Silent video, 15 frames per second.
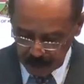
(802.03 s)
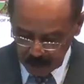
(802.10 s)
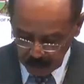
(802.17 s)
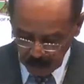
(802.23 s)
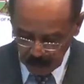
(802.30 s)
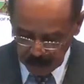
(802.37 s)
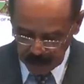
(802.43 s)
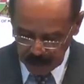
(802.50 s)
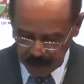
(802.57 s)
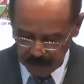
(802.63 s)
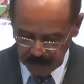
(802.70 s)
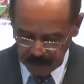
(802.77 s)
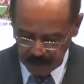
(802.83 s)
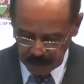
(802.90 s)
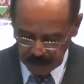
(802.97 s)
global
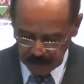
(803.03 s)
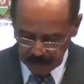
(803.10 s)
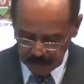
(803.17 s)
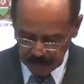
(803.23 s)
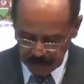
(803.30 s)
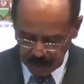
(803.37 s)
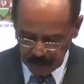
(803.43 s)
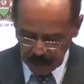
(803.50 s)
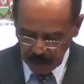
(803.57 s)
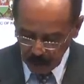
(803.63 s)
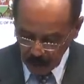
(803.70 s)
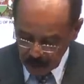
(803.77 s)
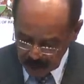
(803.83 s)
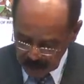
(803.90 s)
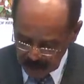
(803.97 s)
level
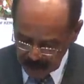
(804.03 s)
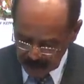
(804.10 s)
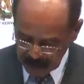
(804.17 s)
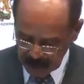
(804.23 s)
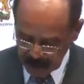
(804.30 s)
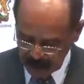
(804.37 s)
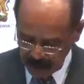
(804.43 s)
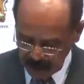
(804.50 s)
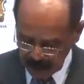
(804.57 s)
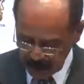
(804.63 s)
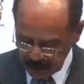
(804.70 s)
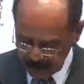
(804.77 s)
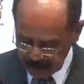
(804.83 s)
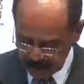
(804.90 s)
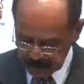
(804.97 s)
or in the third track.
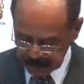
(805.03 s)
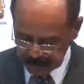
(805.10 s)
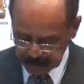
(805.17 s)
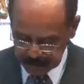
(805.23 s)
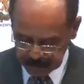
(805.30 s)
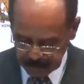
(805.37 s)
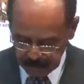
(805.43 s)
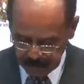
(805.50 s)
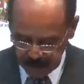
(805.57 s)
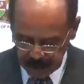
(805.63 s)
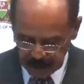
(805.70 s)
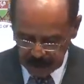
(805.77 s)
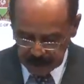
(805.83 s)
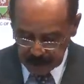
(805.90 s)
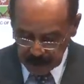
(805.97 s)

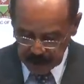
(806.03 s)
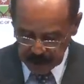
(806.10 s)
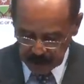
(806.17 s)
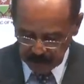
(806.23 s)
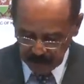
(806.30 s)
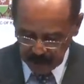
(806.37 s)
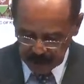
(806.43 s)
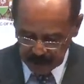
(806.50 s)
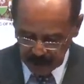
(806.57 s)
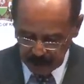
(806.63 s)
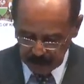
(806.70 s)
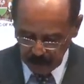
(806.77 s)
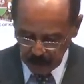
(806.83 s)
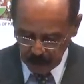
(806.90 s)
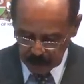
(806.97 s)
This is vital
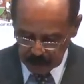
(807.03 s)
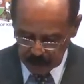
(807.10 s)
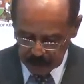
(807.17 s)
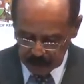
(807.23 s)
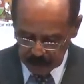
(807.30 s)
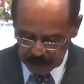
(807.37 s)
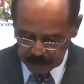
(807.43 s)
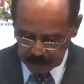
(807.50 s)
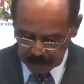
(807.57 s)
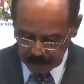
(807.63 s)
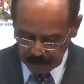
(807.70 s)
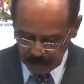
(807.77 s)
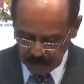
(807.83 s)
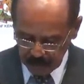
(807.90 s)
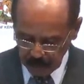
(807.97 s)
both
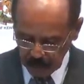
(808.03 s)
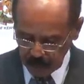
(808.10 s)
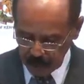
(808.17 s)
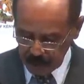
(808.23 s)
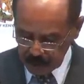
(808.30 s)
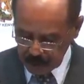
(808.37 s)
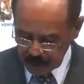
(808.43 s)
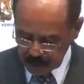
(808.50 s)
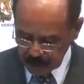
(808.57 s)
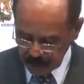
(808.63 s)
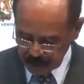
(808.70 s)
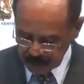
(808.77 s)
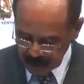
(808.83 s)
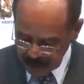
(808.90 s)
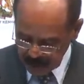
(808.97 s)
for reasons of
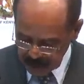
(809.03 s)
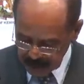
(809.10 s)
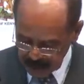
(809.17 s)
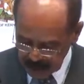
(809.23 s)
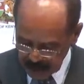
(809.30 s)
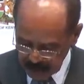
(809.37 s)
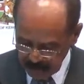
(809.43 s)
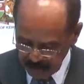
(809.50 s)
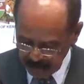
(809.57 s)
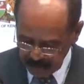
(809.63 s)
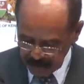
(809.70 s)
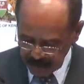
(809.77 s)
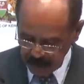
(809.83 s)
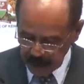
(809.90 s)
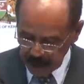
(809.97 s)
synergy
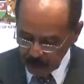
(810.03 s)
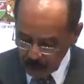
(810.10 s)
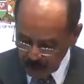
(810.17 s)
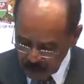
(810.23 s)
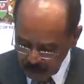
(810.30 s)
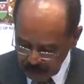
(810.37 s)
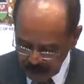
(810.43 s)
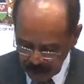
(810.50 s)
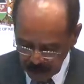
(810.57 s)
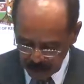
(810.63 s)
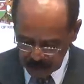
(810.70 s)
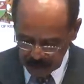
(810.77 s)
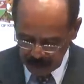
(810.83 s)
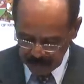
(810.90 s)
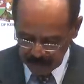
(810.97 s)
and also
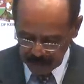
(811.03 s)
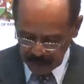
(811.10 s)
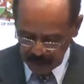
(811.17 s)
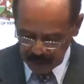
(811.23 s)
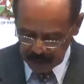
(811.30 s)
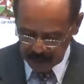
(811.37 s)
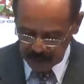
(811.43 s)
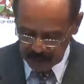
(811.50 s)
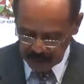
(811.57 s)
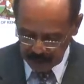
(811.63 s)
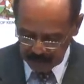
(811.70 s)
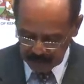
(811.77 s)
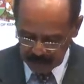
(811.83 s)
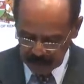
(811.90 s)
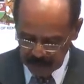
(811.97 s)
because Africa
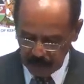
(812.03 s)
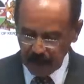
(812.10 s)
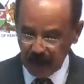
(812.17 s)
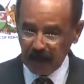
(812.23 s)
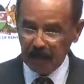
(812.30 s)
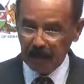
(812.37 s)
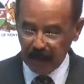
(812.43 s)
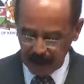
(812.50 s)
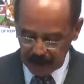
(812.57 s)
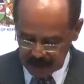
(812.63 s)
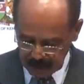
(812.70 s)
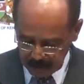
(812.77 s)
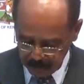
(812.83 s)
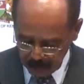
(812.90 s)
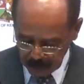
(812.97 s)
deserves much
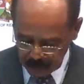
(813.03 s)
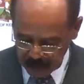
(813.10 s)
support